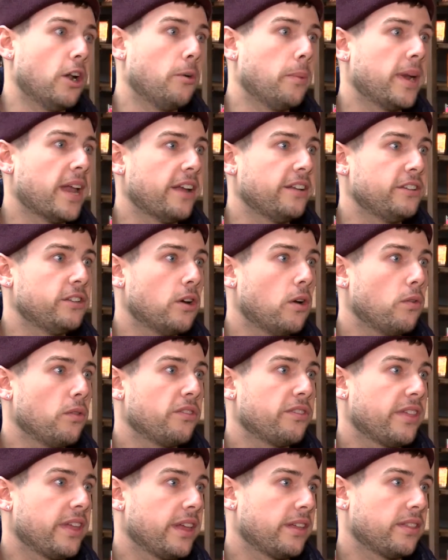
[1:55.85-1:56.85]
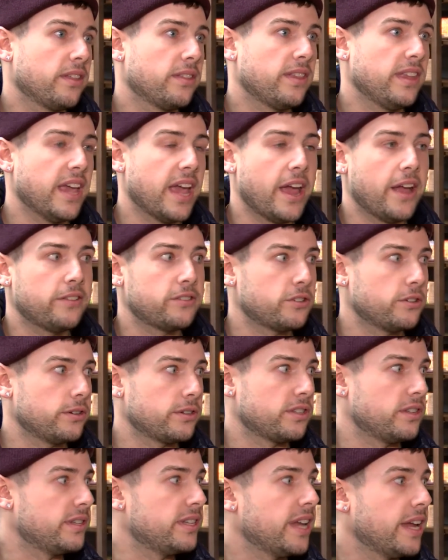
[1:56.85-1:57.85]
No, but I don't think that the answer
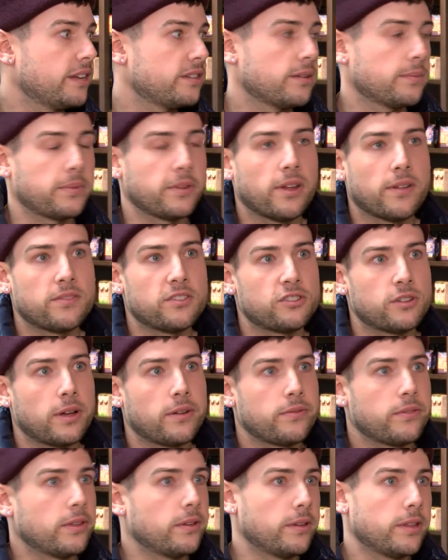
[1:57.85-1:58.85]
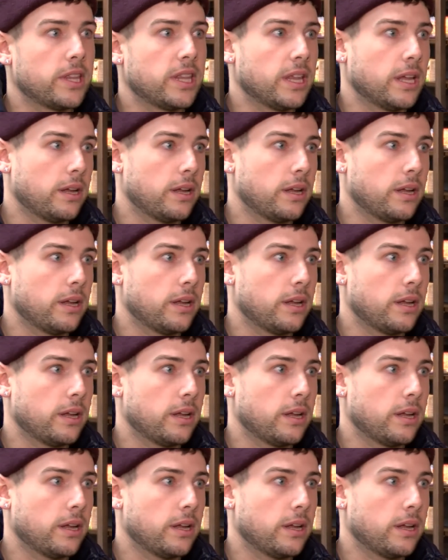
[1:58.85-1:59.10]
is to take something off the shelf that,